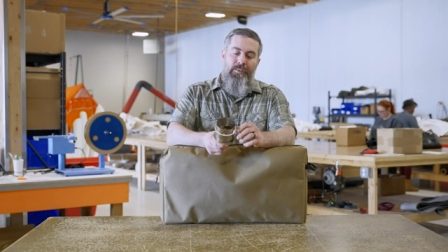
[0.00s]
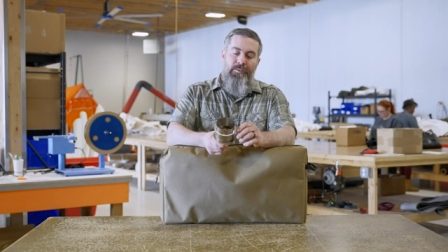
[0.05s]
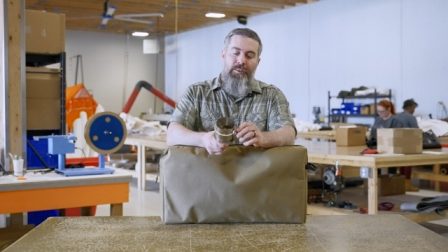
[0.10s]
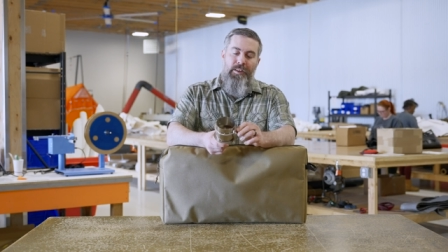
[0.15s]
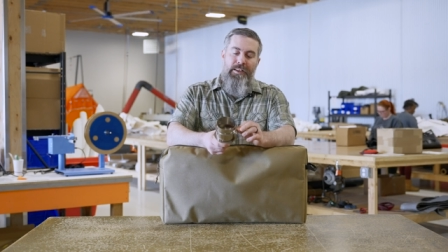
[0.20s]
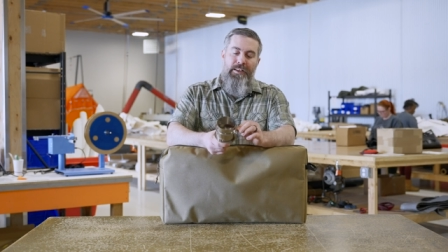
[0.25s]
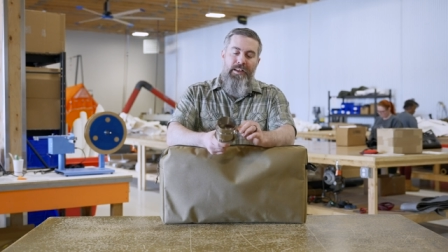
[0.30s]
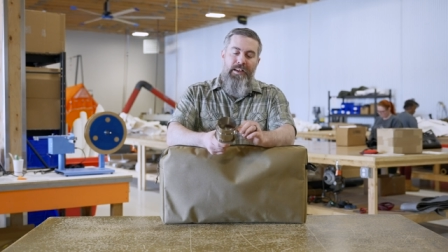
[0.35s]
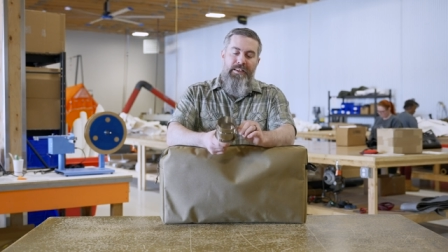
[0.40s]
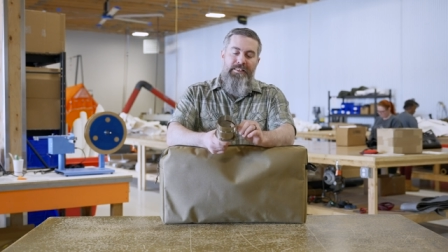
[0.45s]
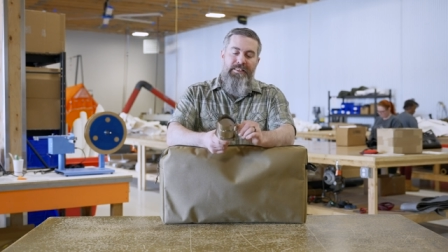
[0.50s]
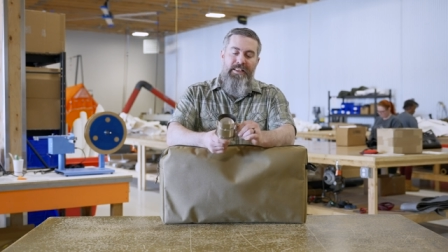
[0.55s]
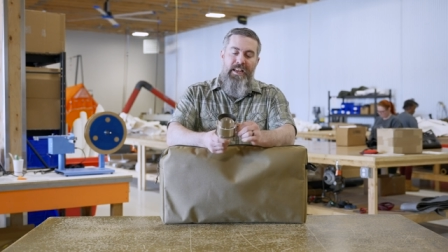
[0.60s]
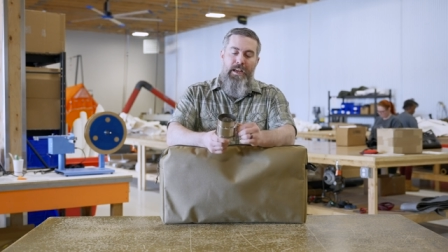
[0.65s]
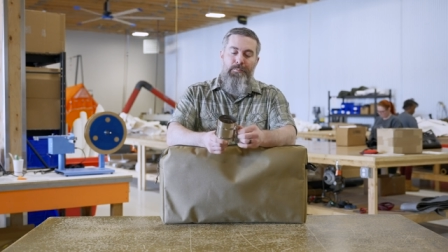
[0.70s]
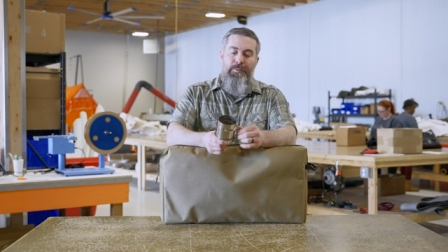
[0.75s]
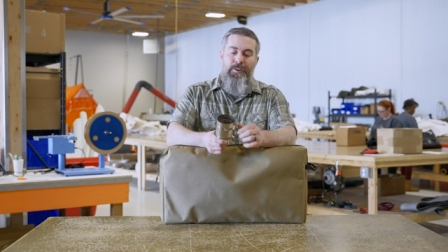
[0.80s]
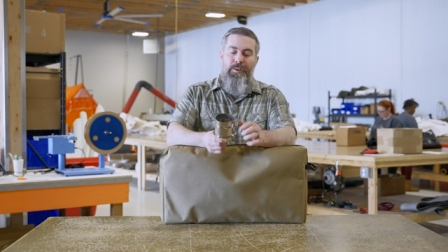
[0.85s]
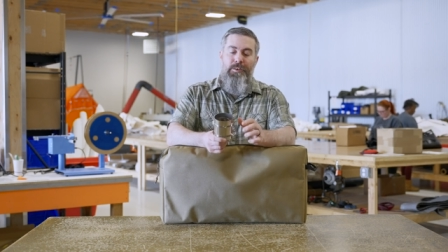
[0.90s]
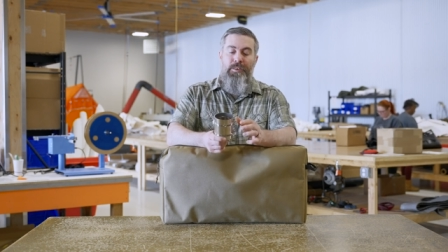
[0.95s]
Really nice
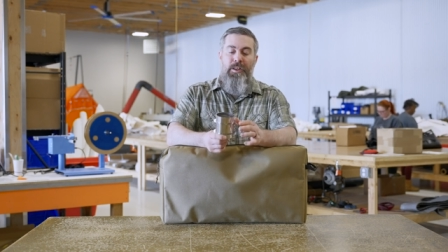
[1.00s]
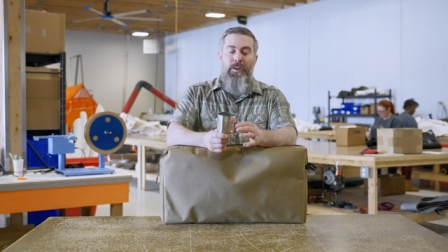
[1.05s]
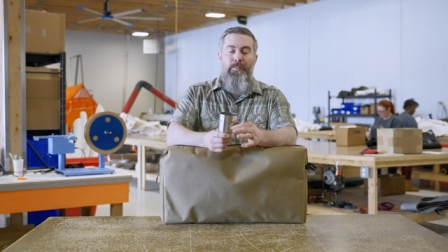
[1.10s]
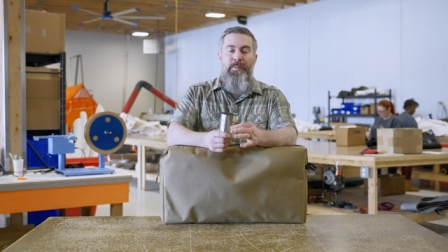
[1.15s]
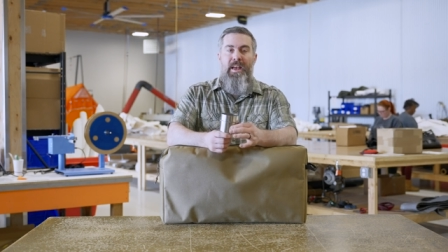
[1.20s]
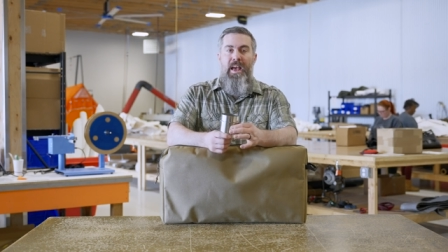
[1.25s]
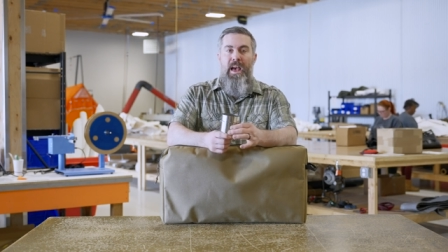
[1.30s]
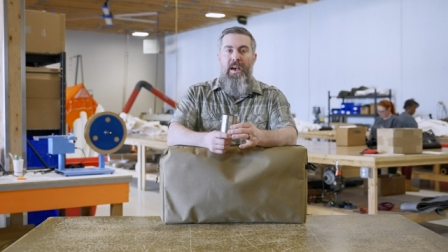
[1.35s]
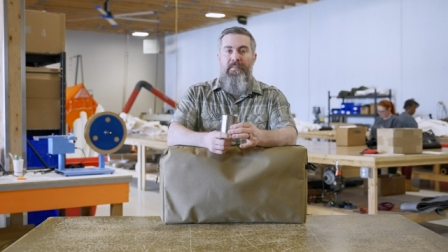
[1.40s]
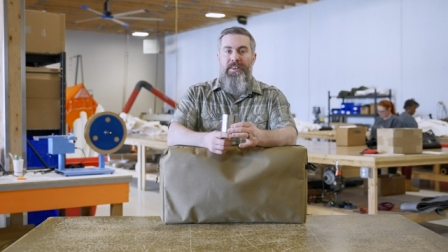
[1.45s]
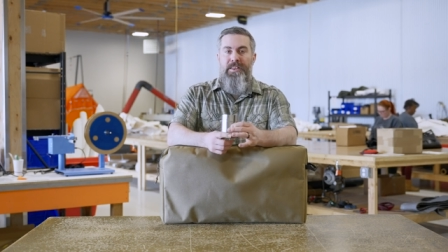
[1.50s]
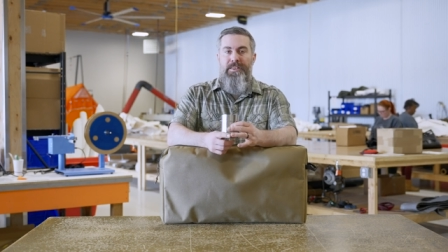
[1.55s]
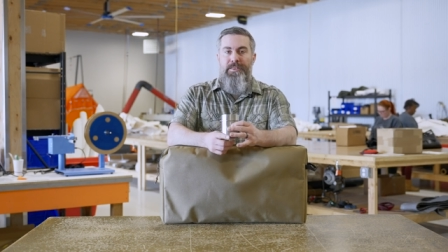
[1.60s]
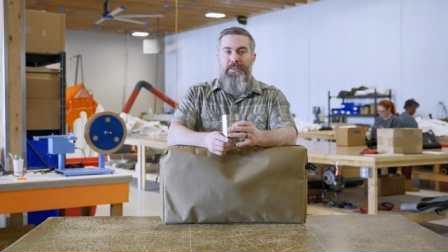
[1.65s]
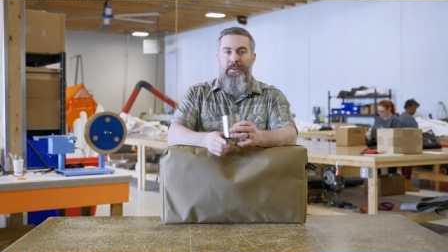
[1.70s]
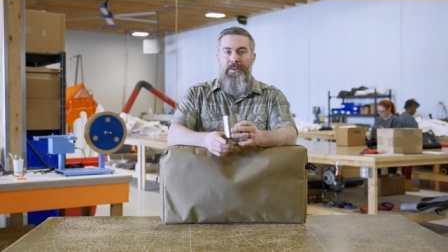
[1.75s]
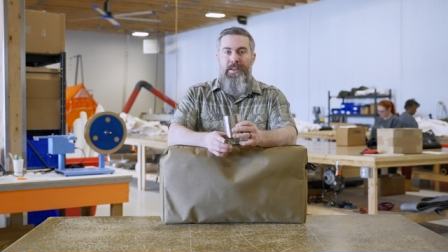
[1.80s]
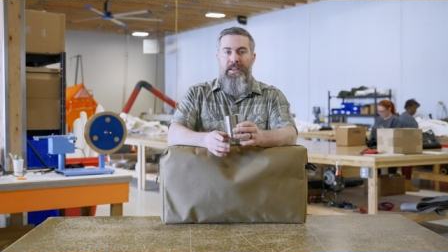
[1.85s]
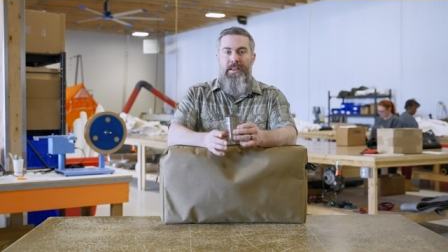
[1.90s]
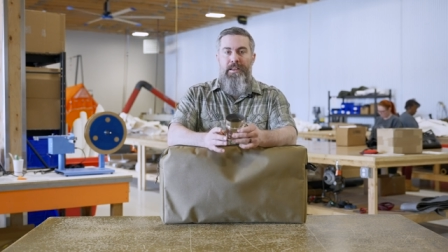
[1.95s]
damper, a little bit heavy
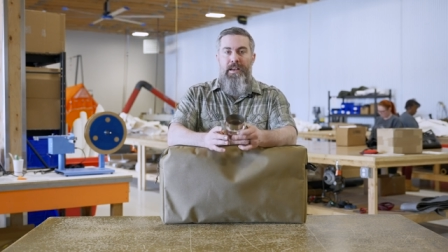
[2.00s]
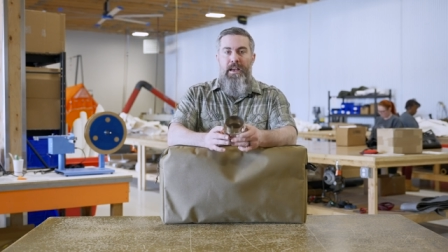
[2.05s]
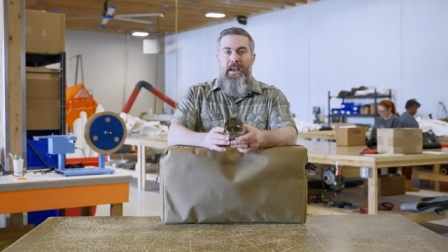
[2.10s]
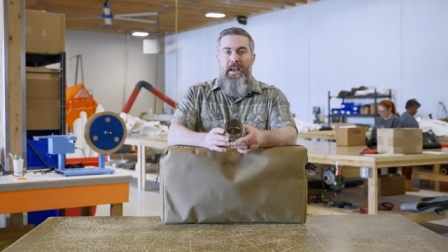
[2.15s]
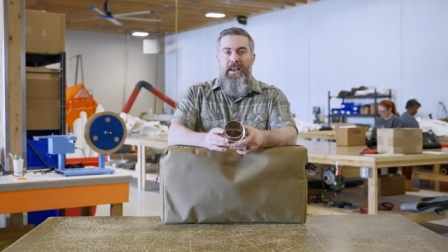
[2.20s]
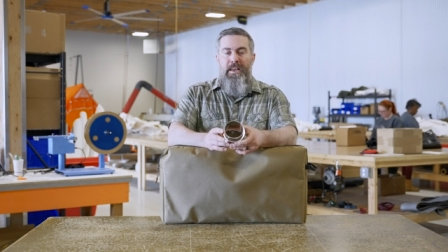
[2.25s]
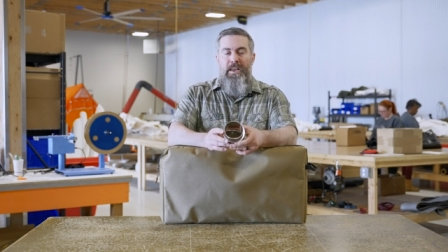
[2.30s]
duty